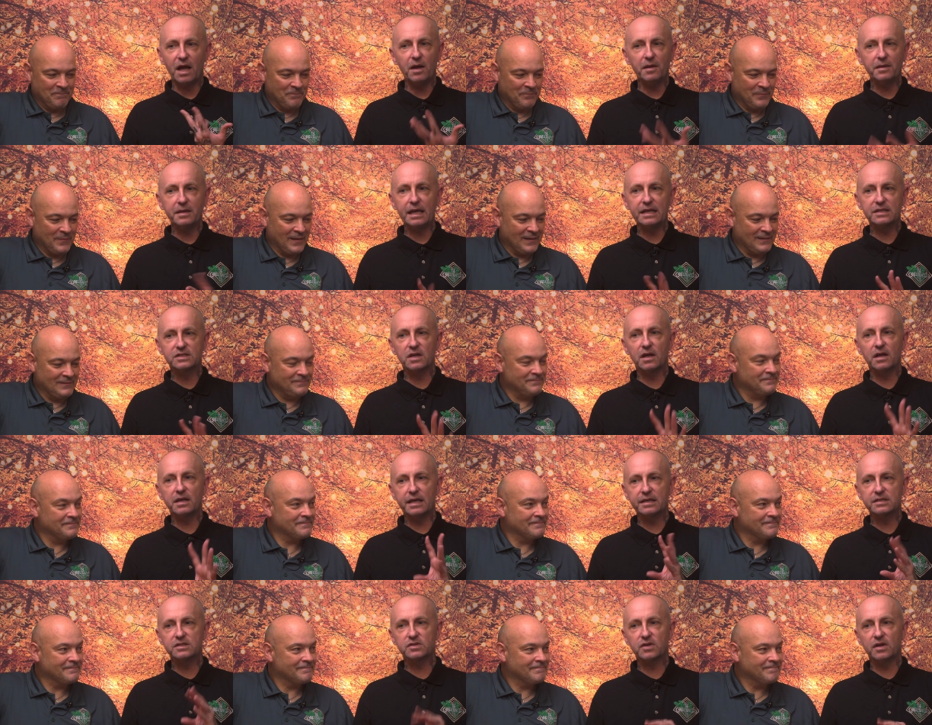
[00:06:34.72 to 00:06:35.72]
Speaker 1: I guess I
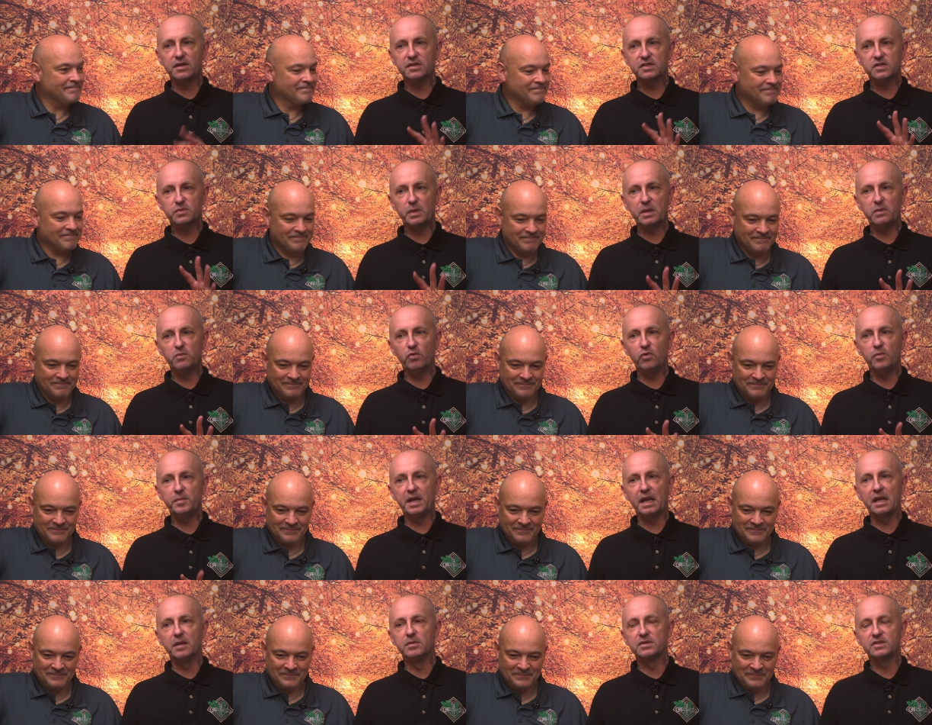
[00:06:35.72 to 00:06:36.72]
guess kind of sweet,
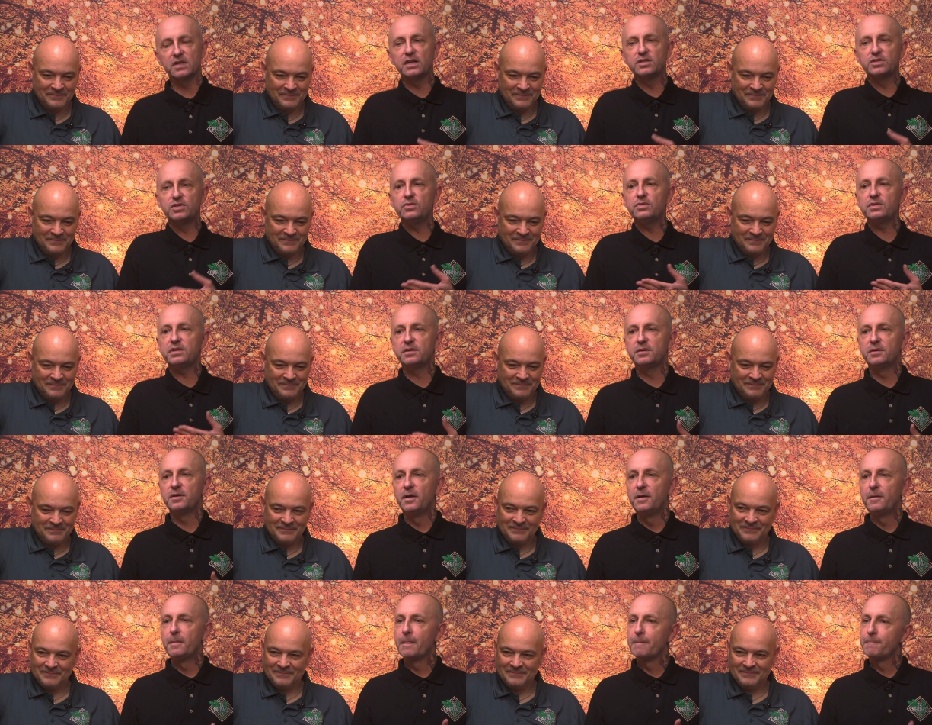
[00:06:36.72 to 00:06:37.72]
warming elements. I do,
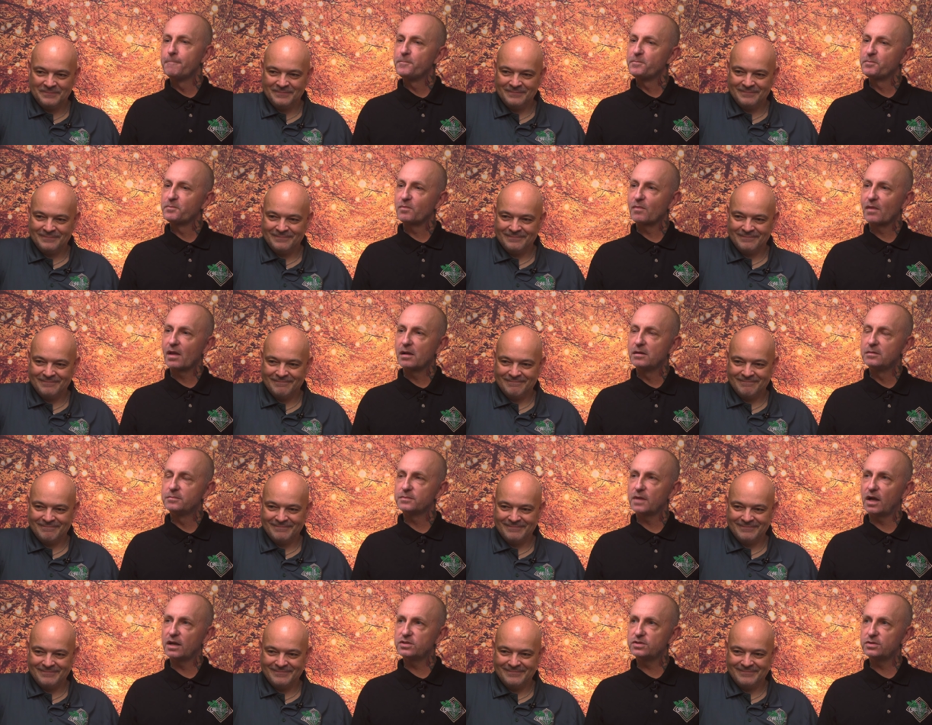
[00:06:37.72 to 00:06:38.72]

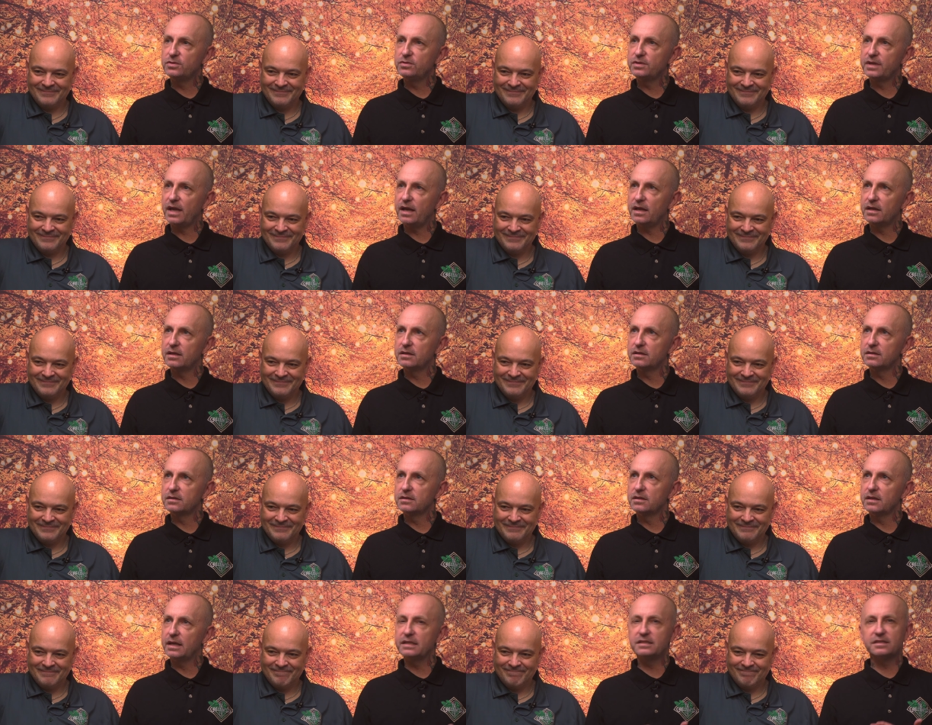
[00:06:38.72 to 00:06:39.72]
I do get.
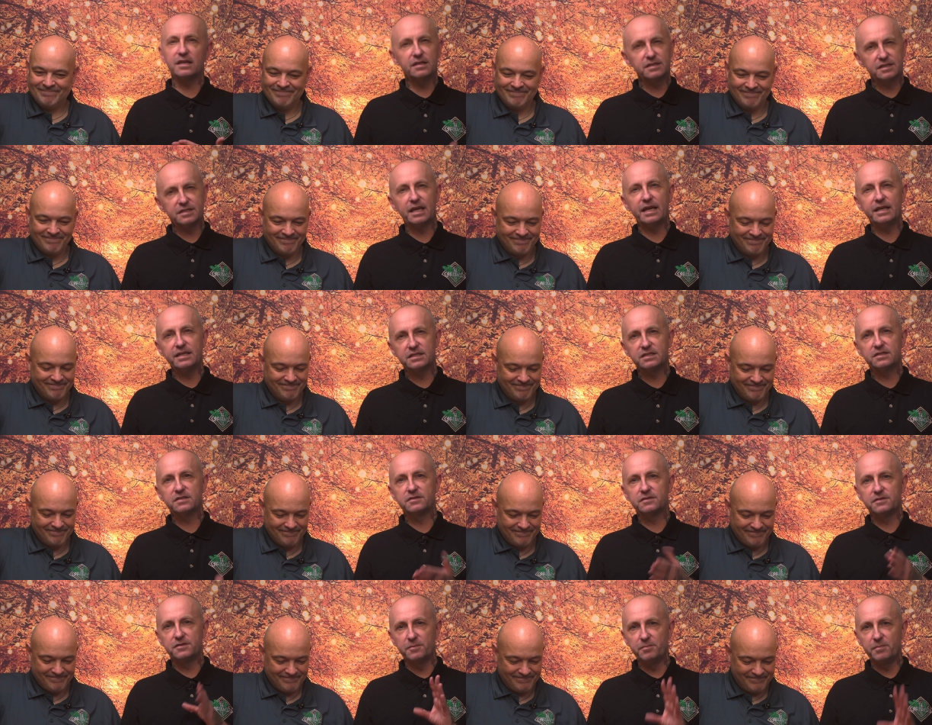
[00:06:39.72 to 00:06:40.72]
It does
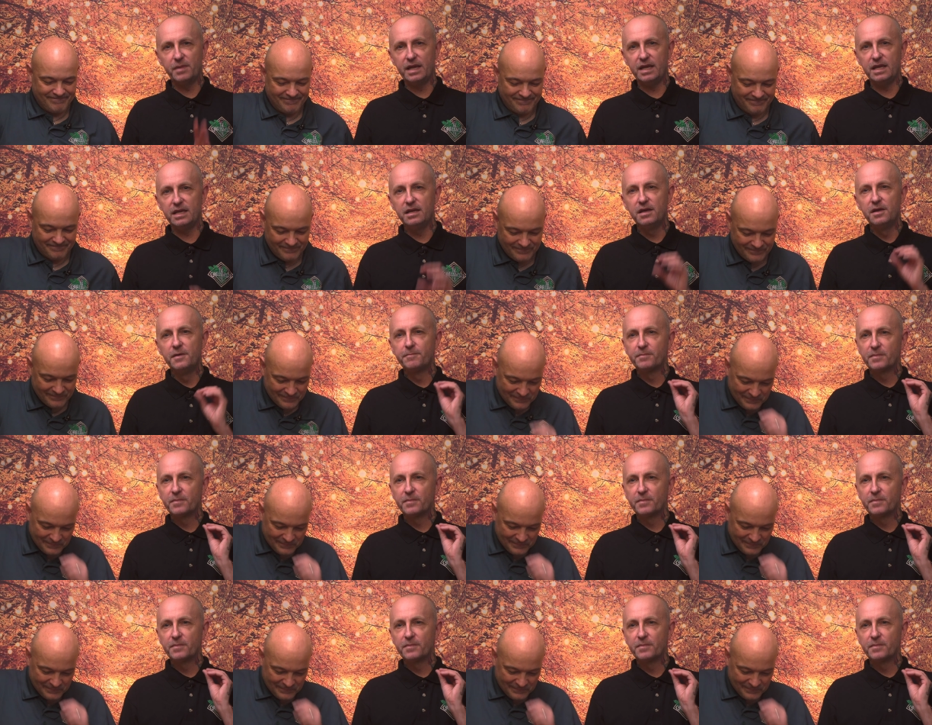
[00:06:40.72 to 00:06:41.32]
taste to me